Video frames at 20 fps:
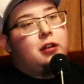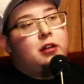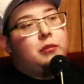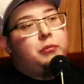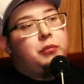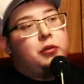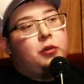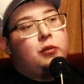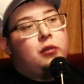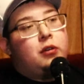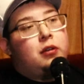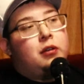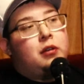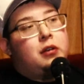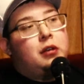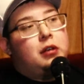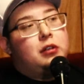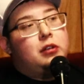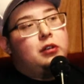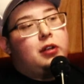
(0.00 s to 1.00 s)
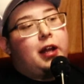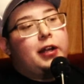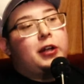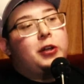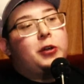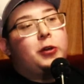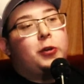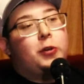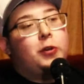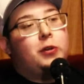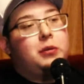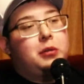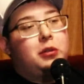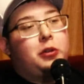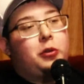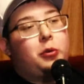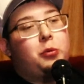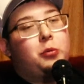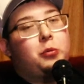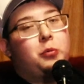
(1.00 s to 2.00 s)
computer, like her
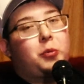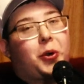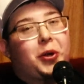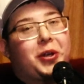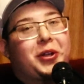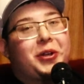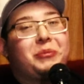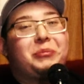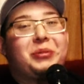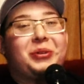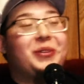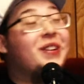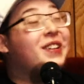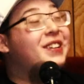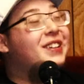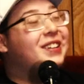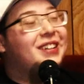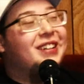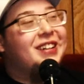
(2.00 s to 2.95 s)
little work computer.